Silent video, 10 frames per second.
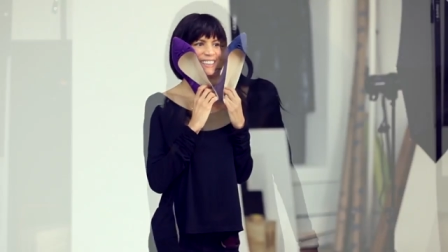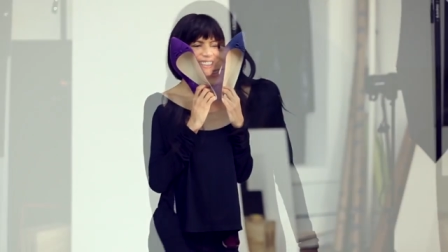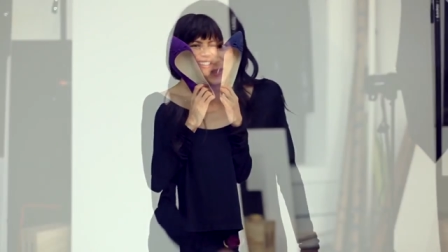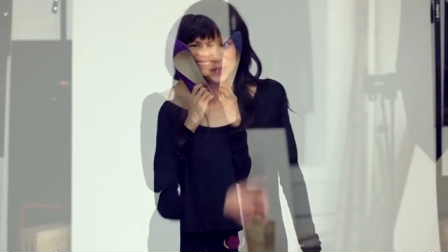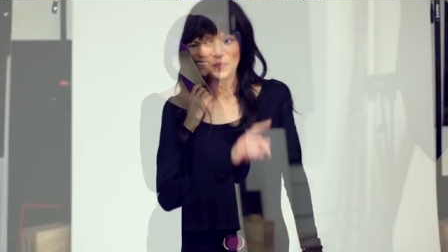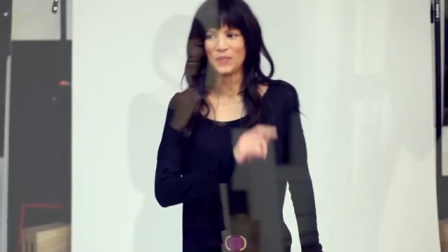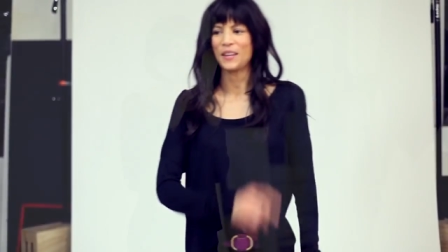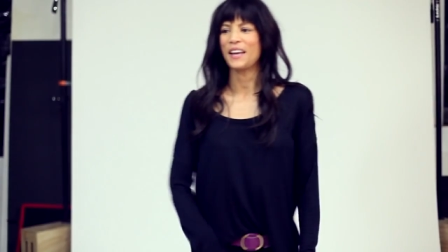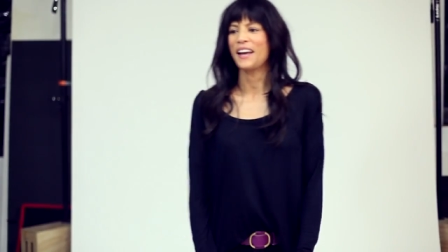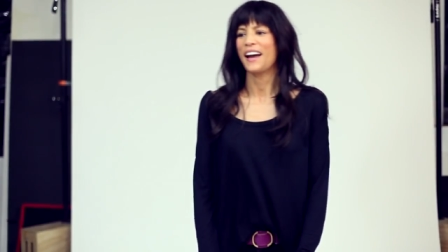shoe,
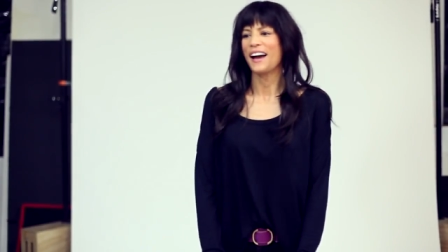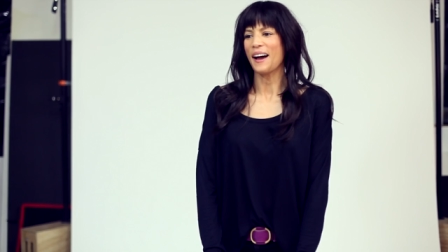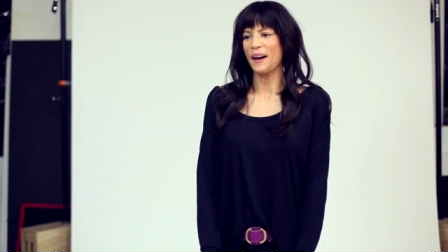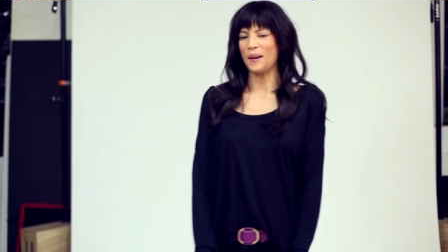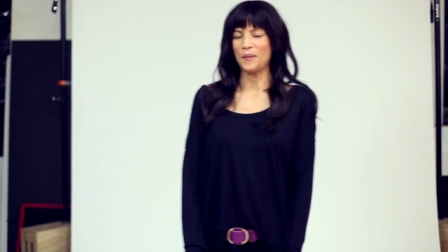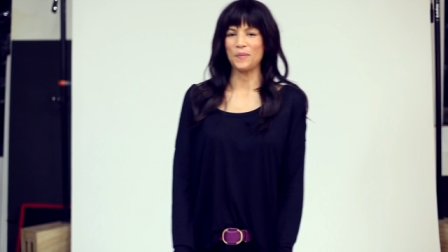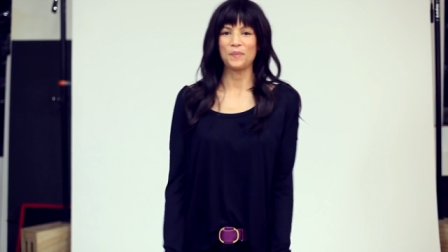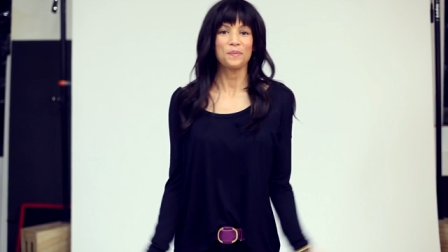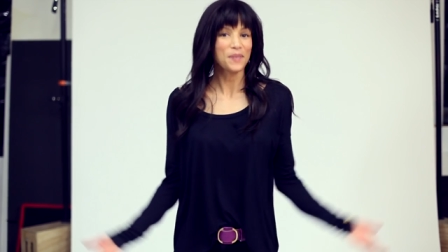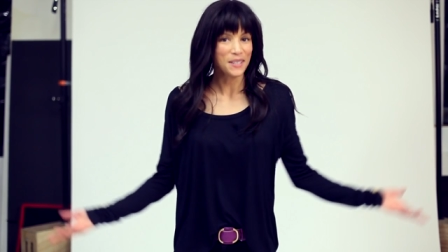um,
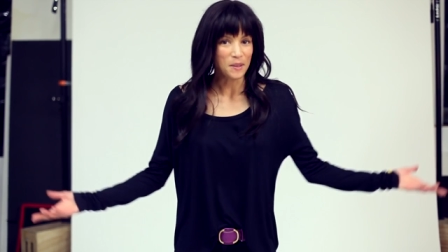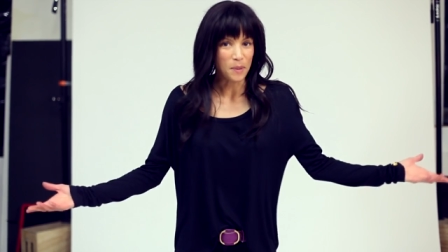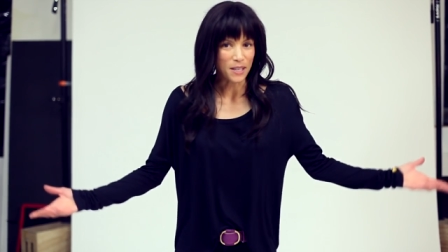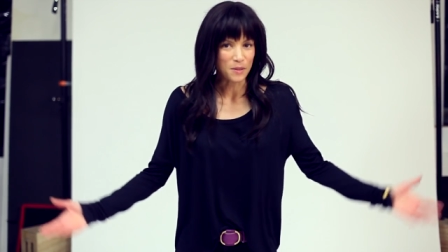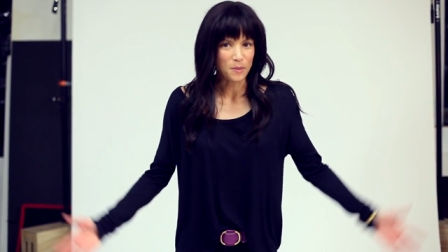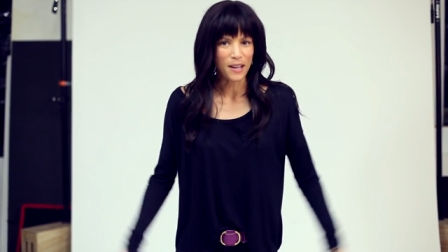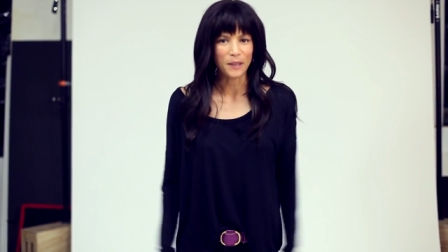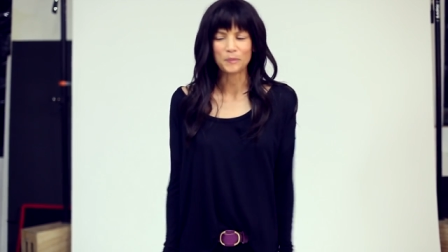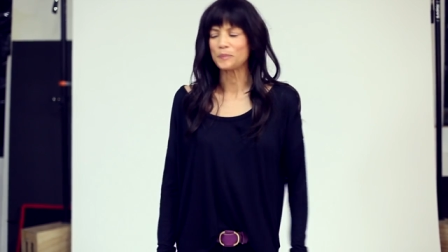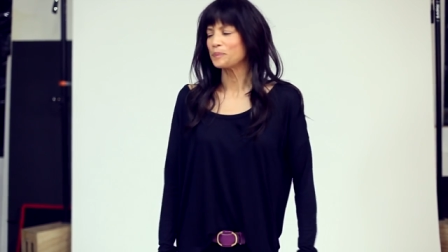but in the best way.